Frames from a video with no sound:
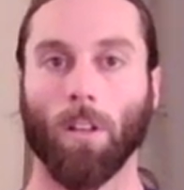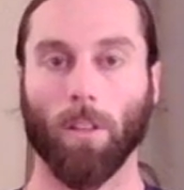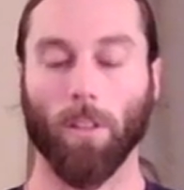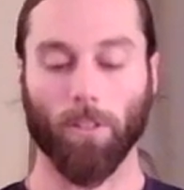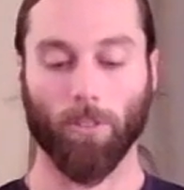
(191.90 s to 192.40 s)

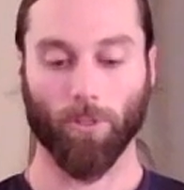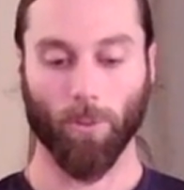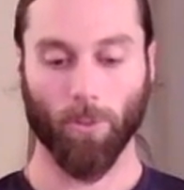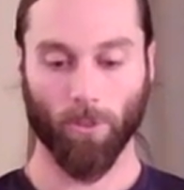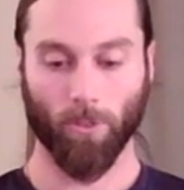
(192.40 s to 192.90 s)
Let your
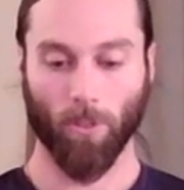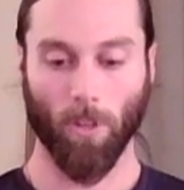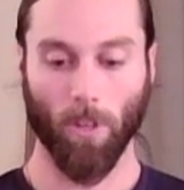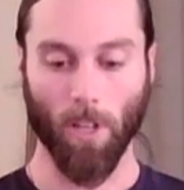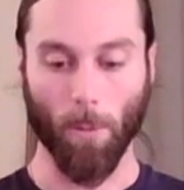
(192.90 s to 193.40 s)
shoulders
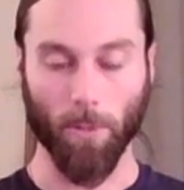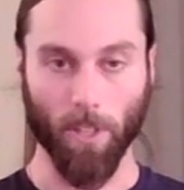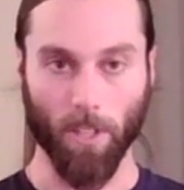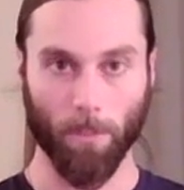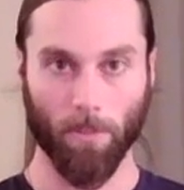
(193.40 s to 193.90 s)
come a
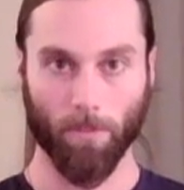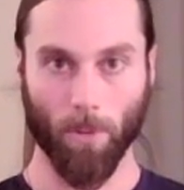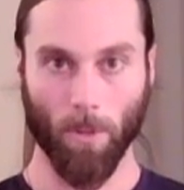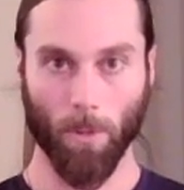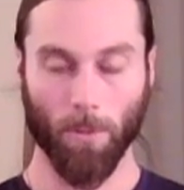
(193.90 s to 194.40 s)
little bit
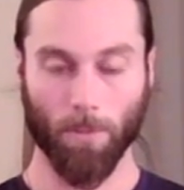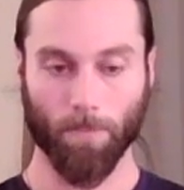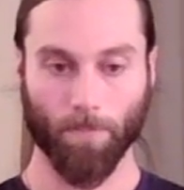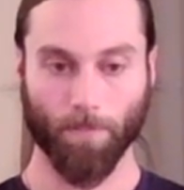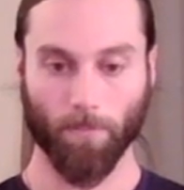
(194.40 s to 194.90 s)
forward.
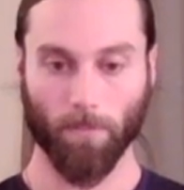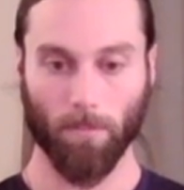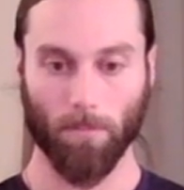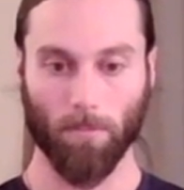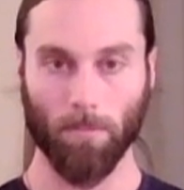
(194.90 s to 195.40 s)

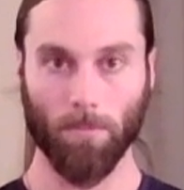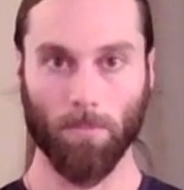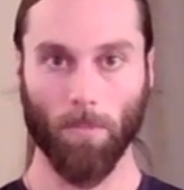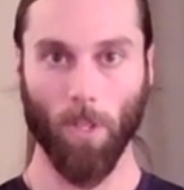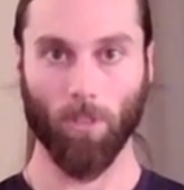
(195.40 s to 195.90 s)

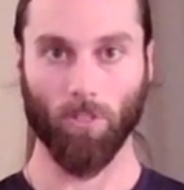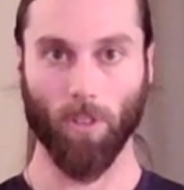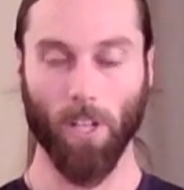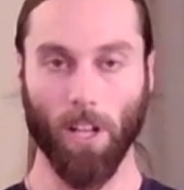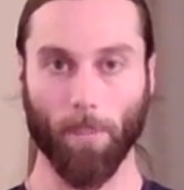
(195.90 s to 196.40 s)

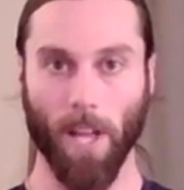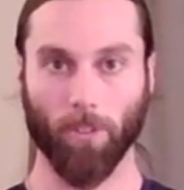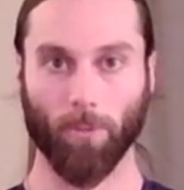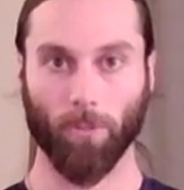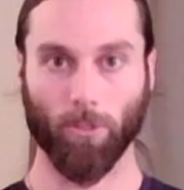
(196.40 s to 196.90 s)
Sitting up
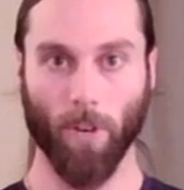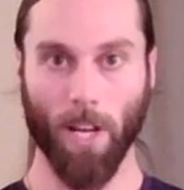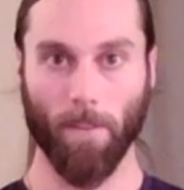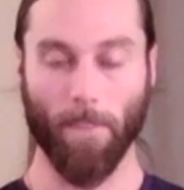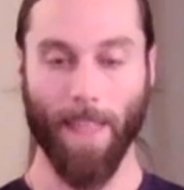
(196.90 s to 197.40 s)
extra
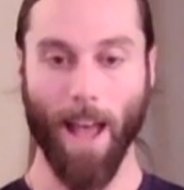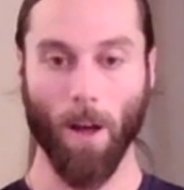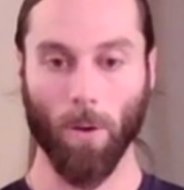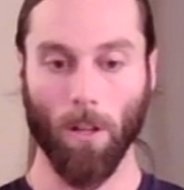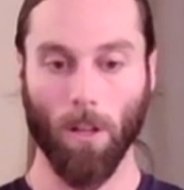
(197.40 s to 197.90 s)
straight.
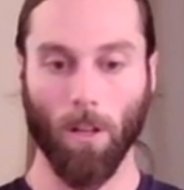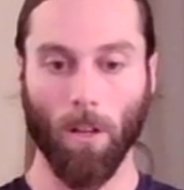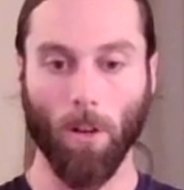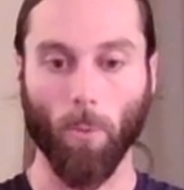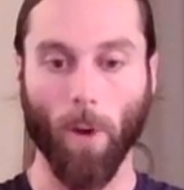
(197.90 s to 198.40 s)
Now,
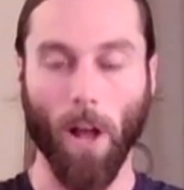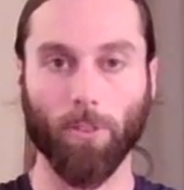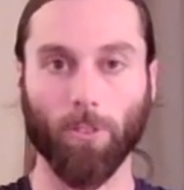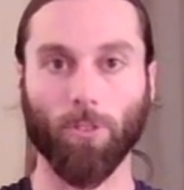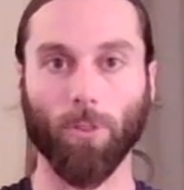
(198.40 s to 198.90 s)
round
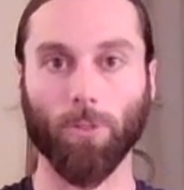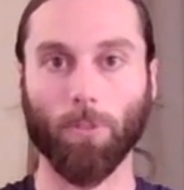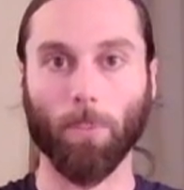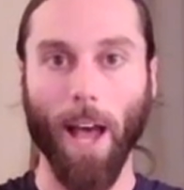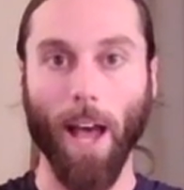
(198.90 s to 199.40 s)
your shoulders
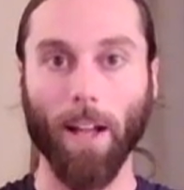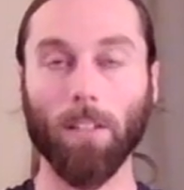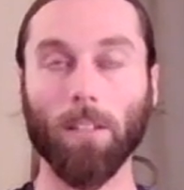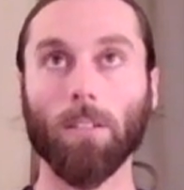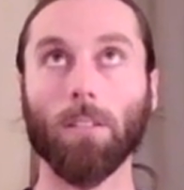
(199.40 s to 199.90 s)
back.
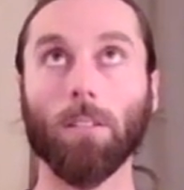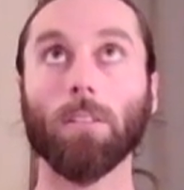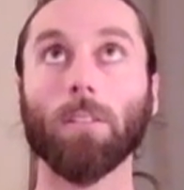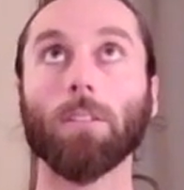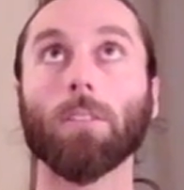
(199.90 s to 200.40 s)

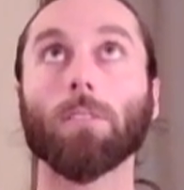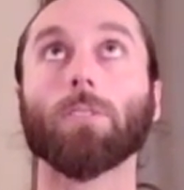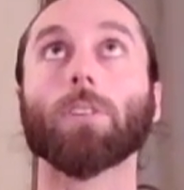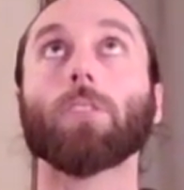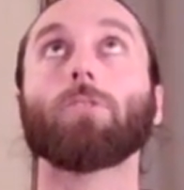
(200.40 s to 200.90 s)

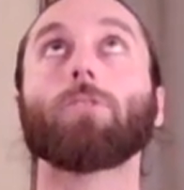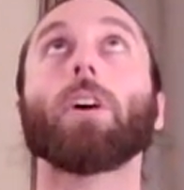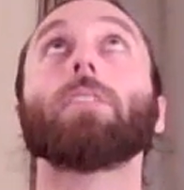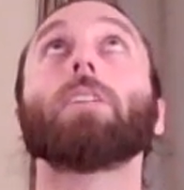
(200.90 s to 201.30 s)
Looking slightly